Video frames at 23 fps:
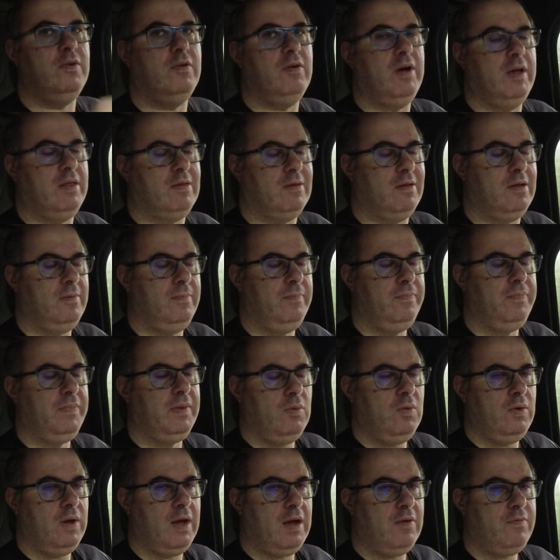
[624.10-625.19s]
visor,
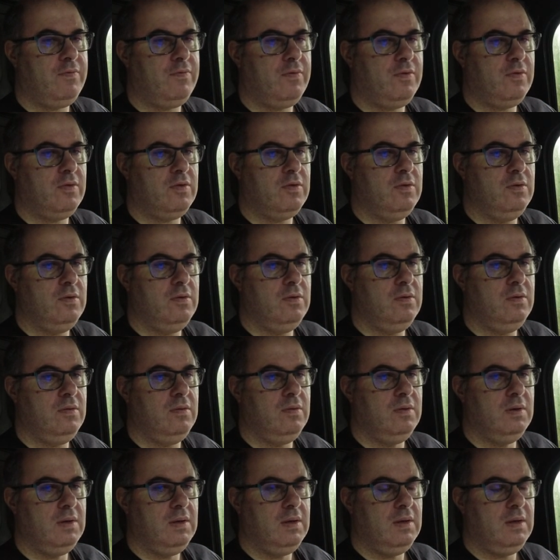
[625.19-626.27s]
will have to
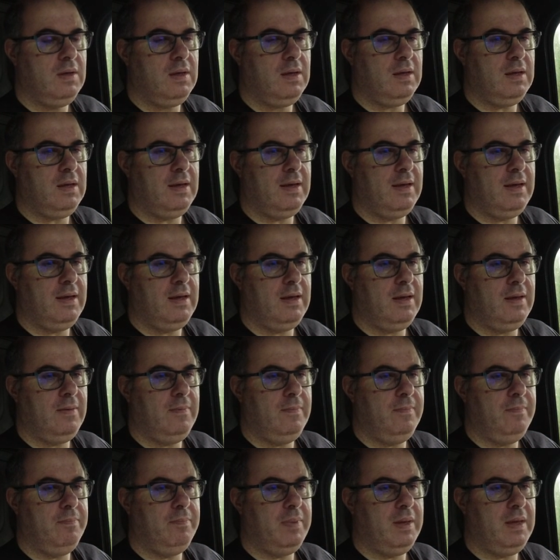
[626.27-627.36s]

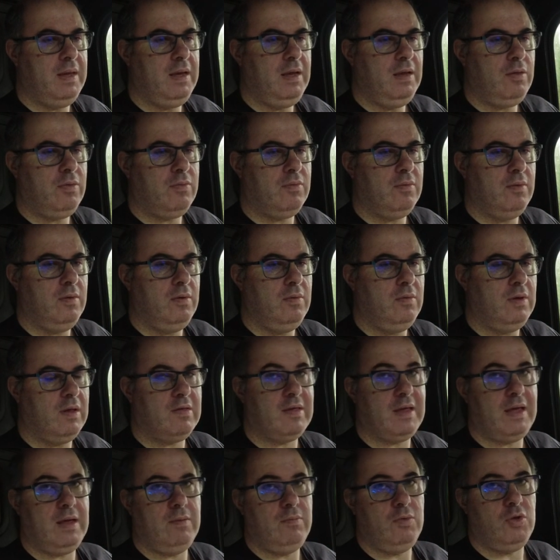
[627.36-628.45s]
be through a
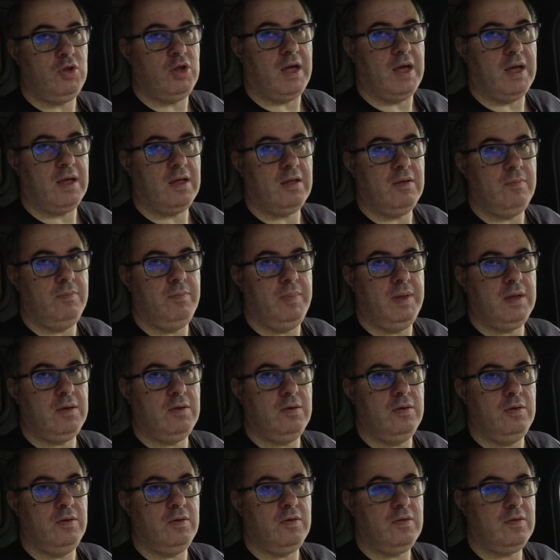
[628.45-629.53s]
sound jack,
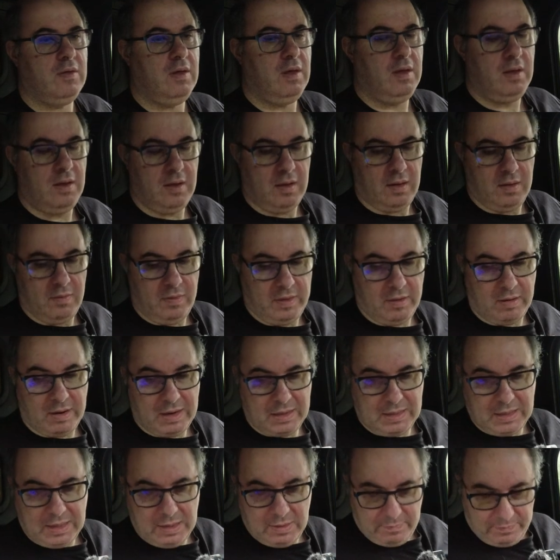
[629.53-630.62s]
because the
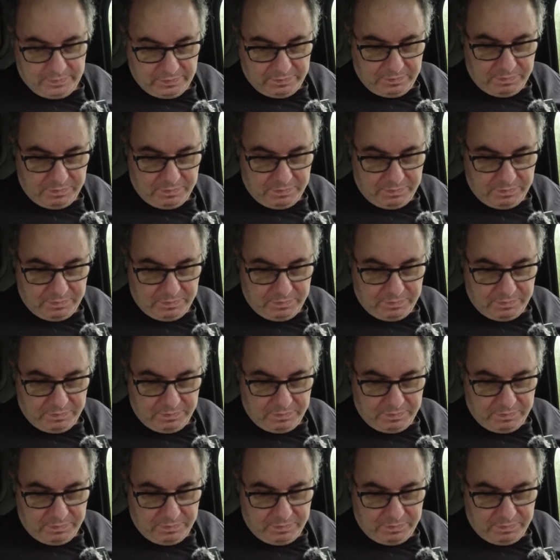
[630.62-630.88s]
idea